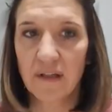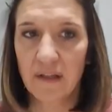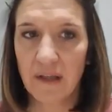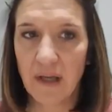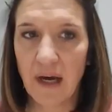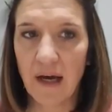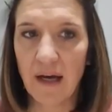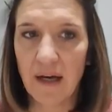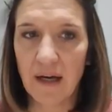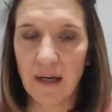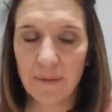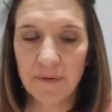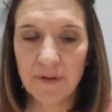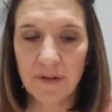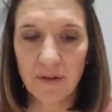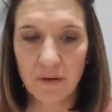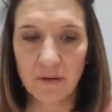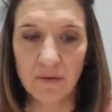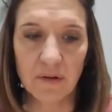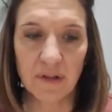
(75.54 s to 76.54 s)
Yeah,
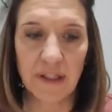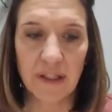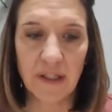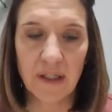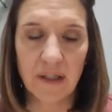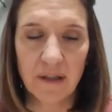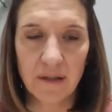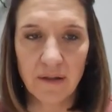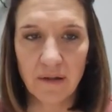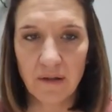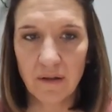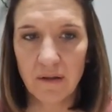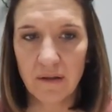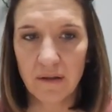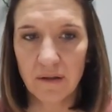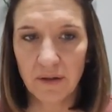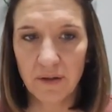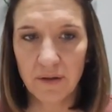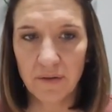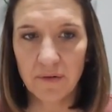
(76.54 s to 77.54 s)
absolutely. And
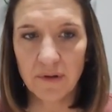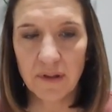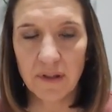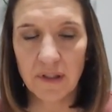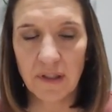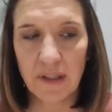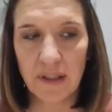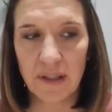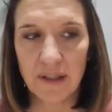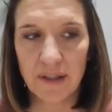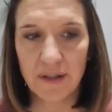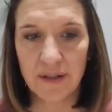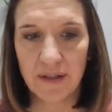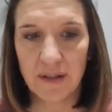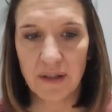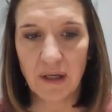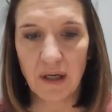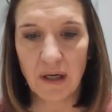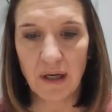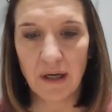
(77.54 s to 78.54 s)
gluten is,
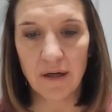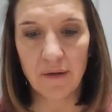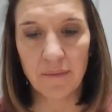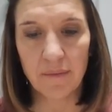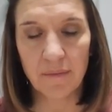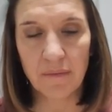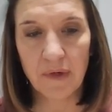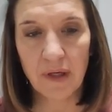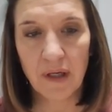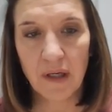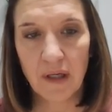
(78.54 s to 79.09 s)
um,